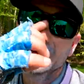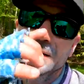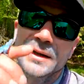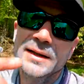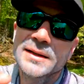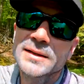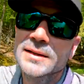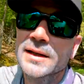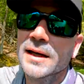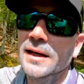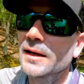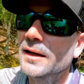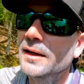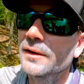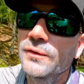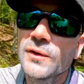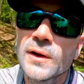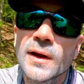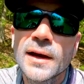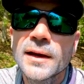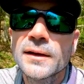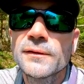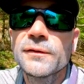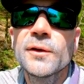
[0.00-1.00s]
Like I said, if
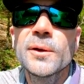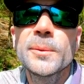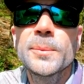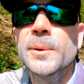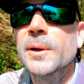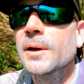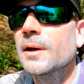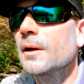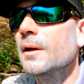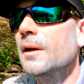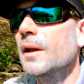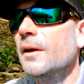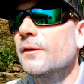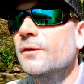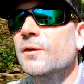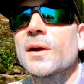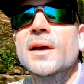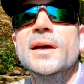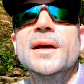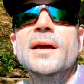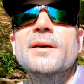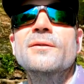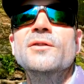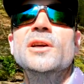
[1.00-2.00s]
you like flipping, if you
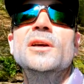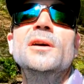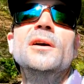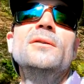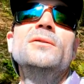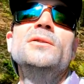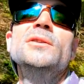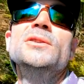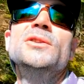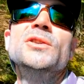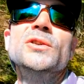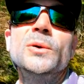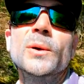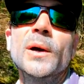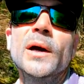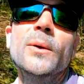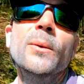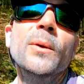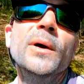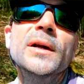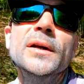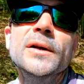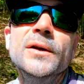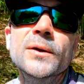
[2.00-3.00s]
like heavy cover, it's a great
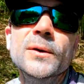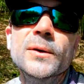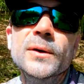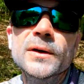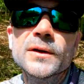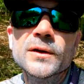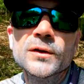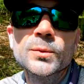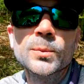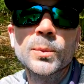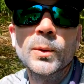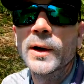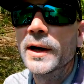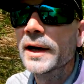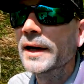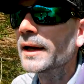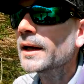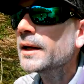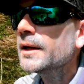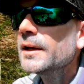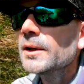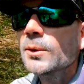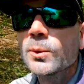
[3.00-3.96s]
way to do it in spring.